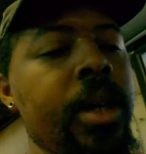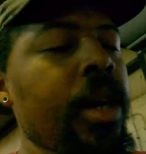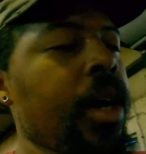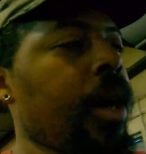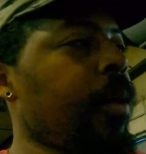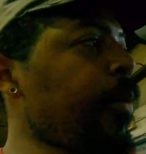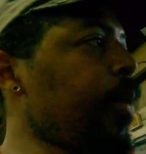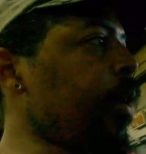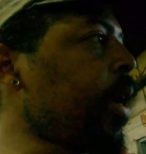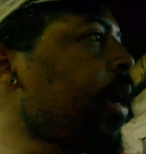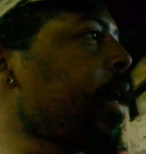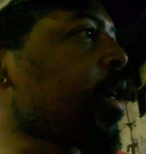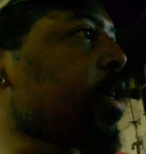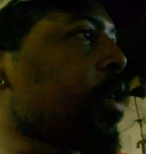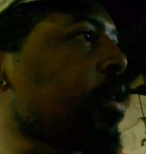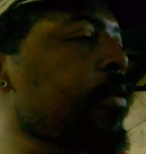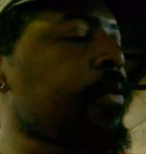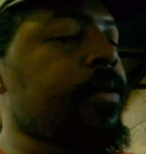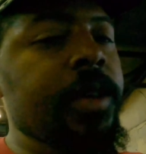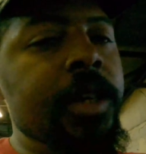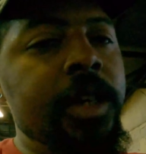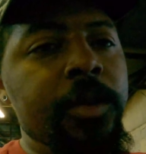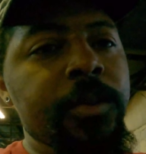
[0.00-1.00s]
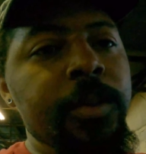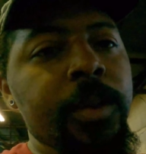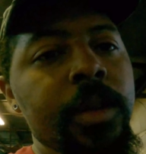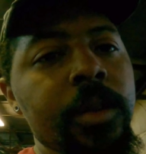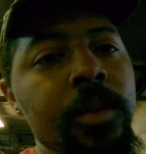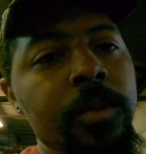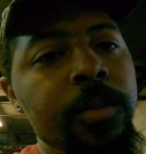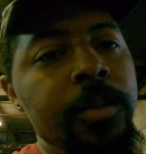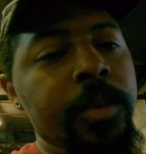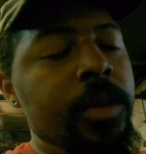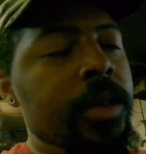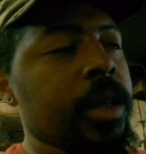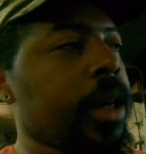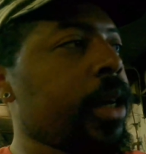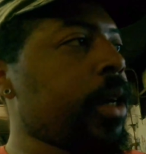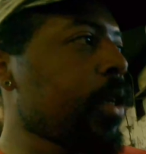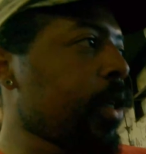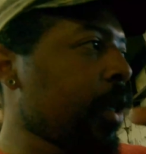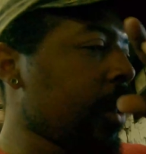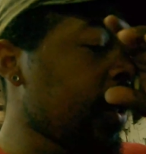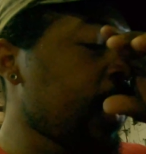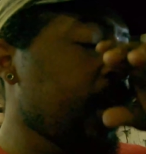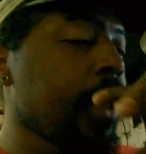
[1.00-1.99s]
I'm gonna actually fix my little mistake,
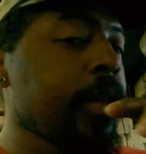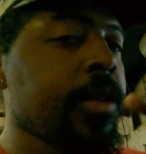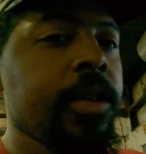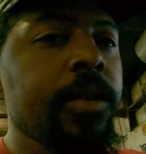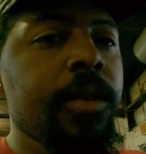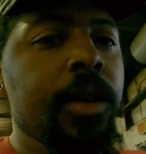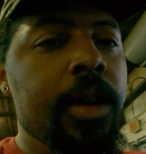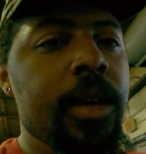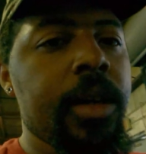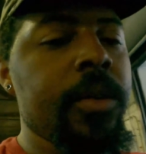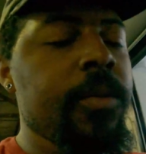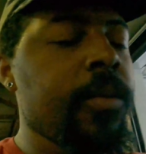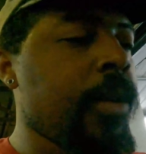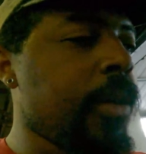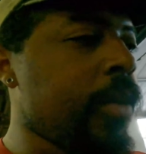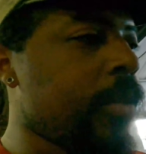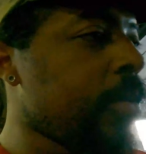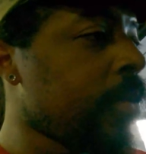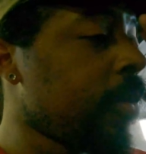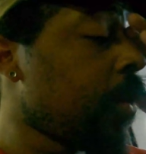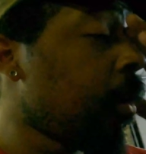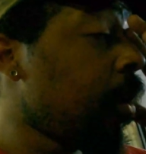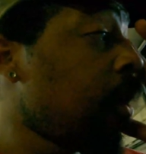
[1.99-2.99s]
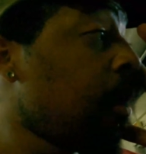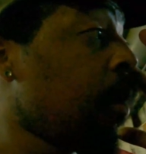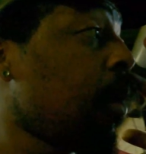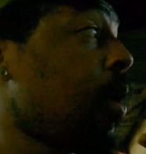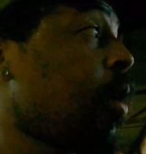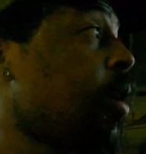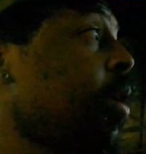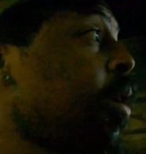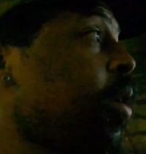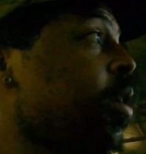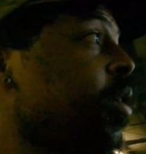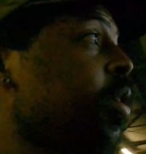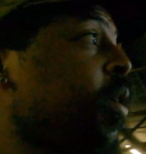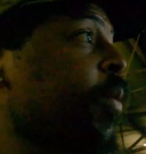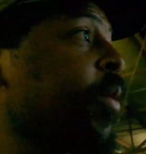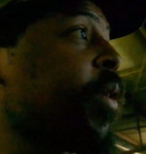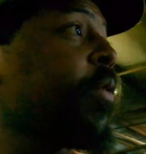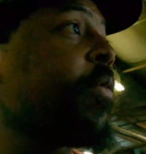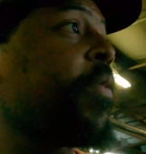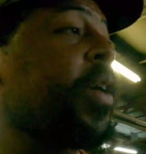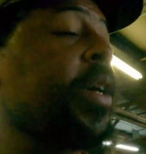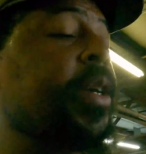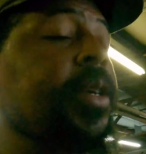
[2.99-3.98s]
'cause I think I see what I did wrong. So I'm gonna
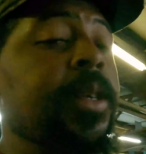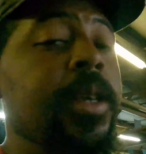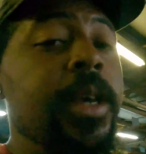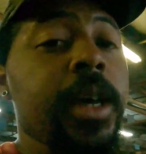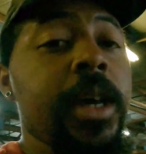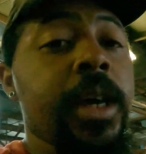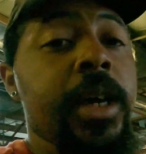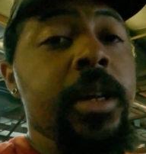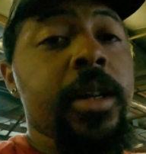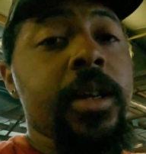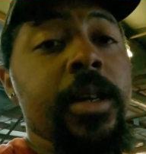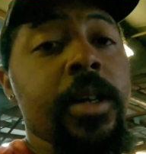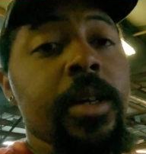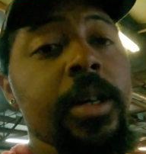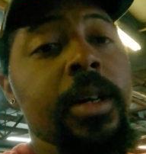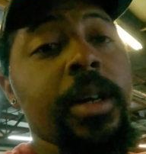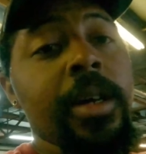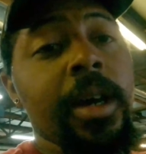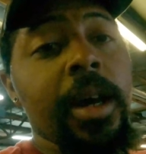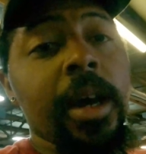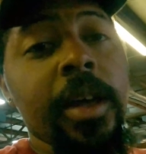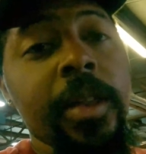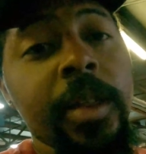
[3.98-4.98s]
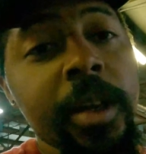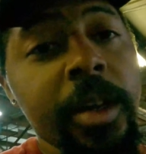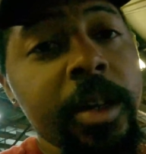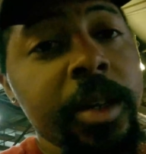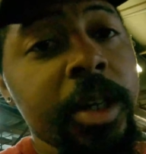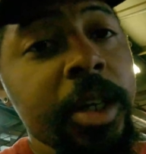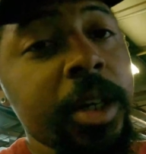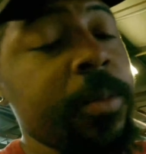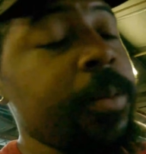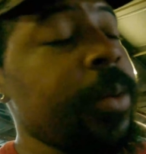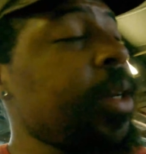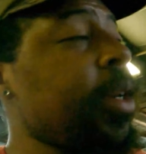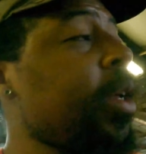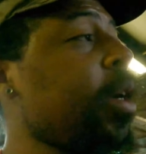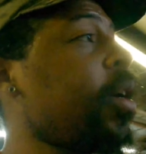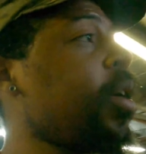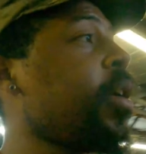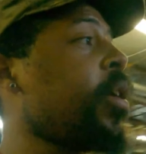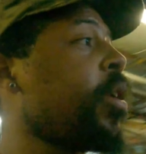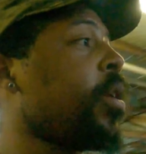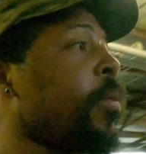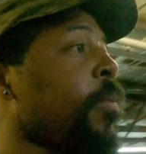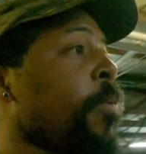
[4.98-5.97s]
fix that, and then it should be
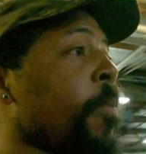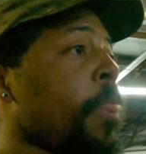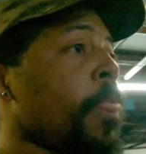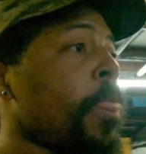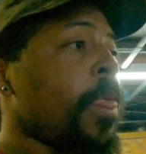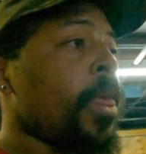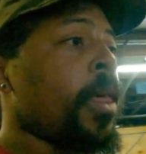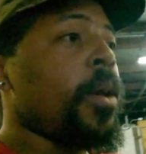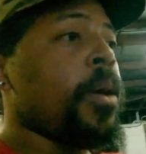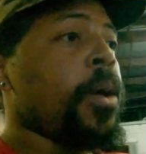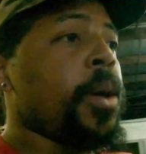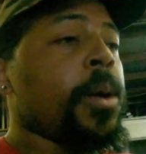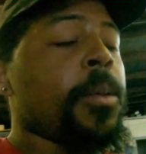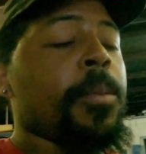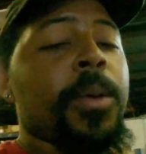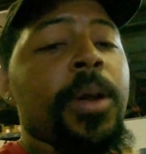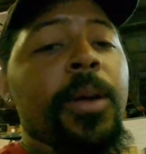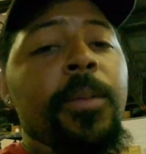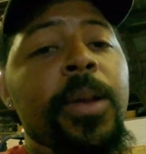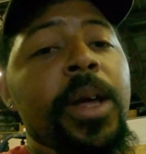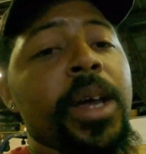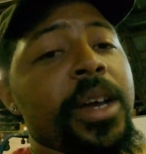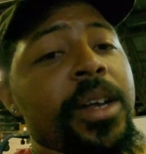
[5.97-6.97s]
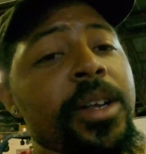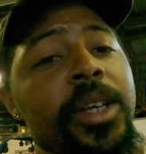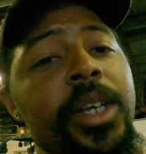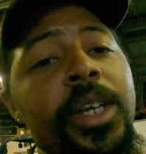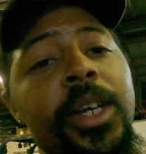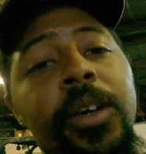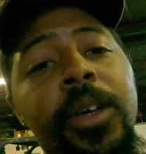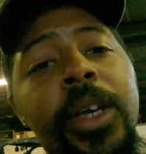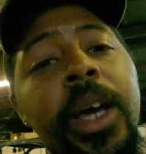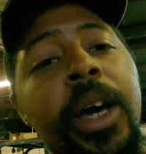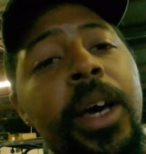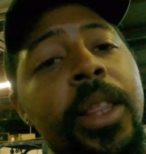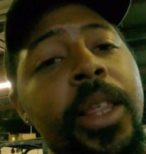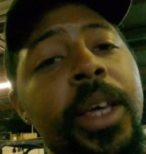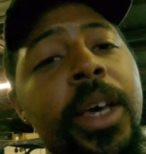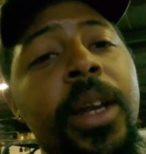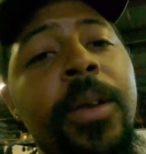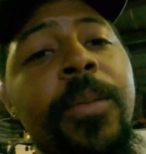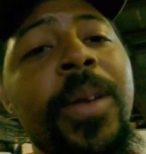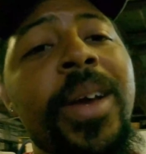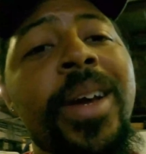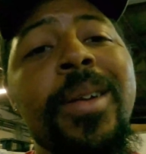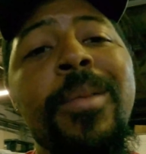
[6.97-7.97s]
done. But I'm not gonna show y'all that.
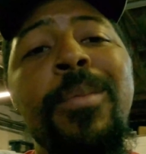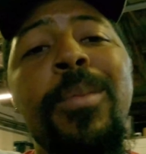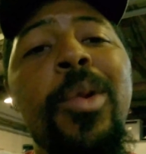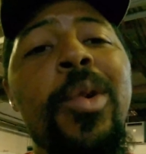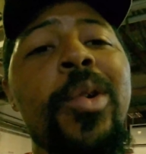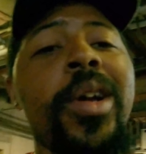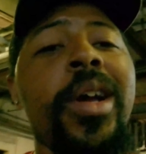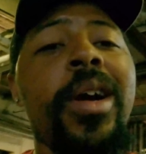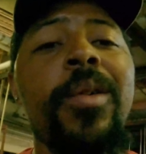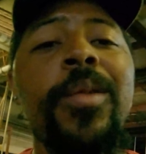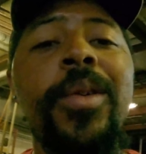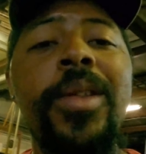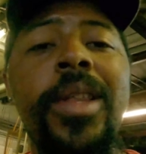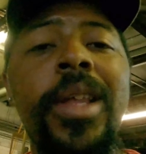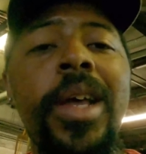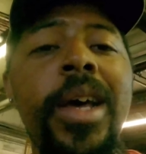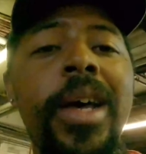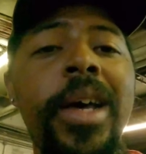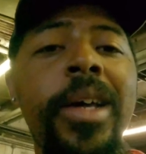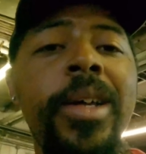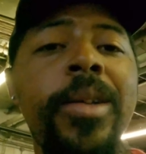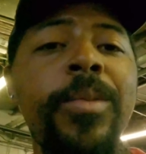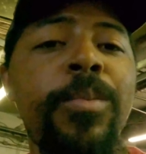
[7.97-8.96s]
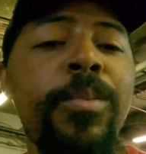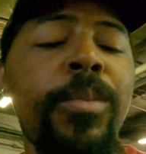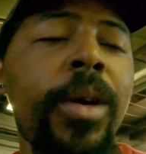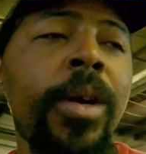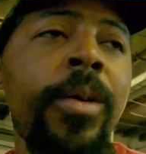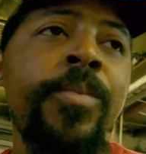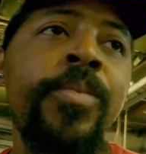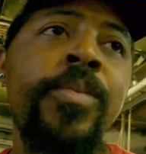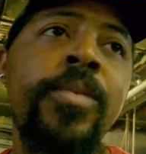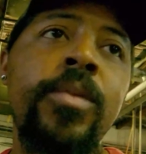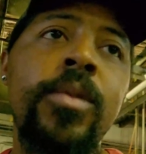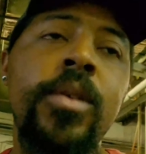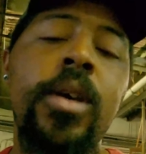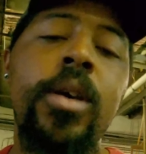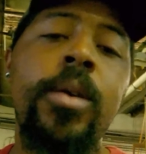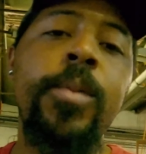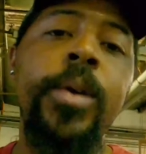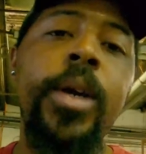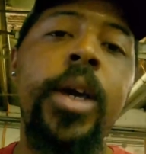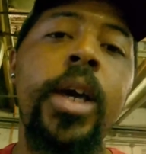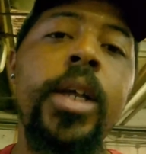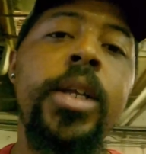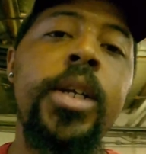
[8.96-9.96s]
I'm not gonna bore y'all with that. But I'm
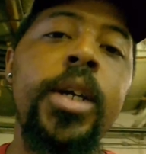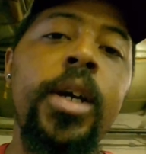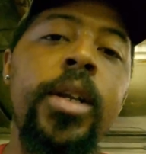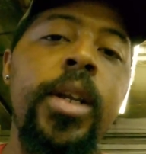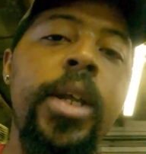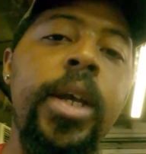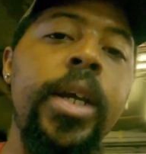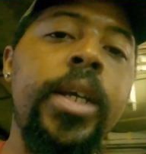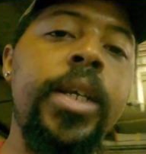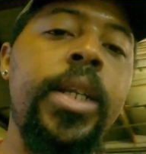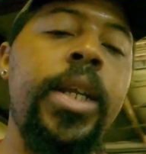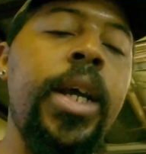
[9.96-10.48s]
gonna catch y'all next